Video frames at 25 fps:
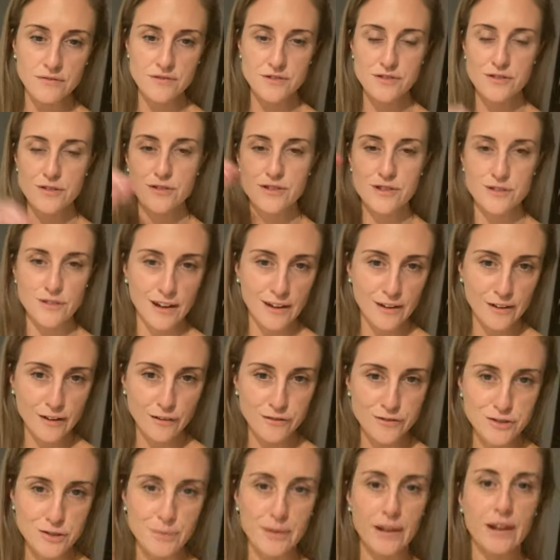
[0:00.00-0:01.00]
slightly off
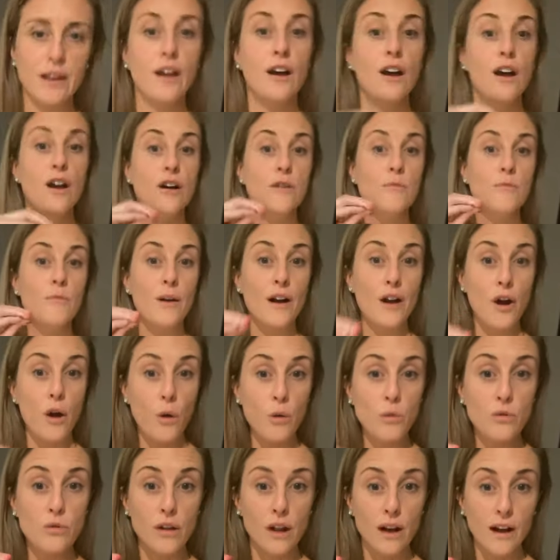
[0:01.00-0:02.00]
topic, my whole
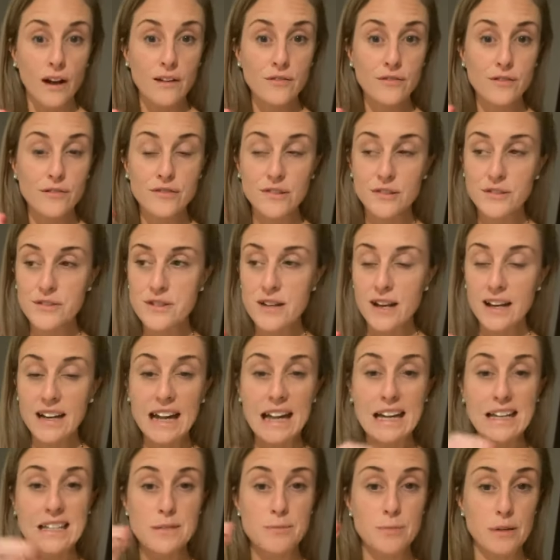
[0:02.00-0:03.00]
life, it feels like,
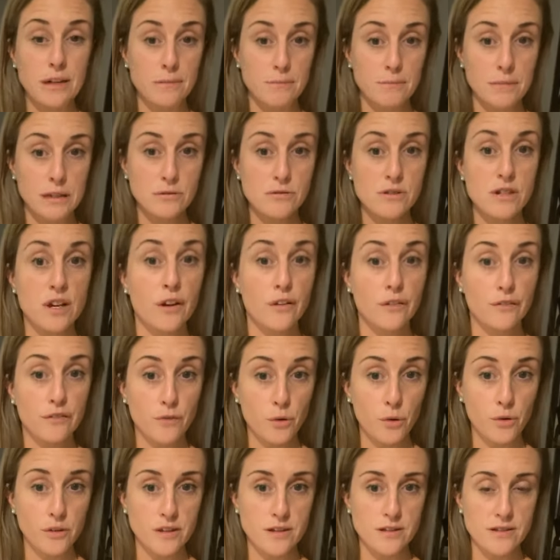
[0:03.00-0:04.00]
has been built
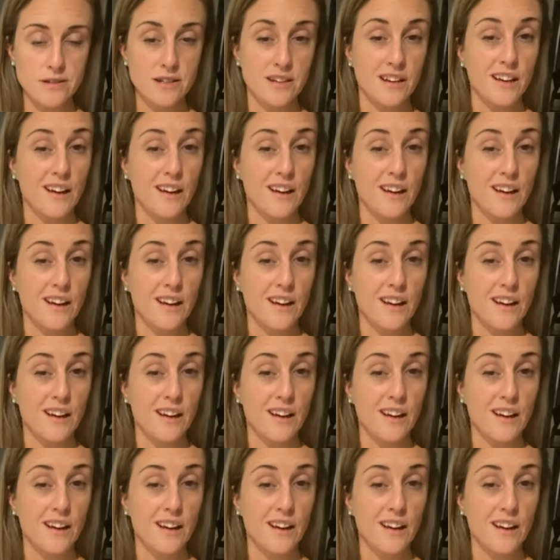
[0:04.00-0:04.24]
for this.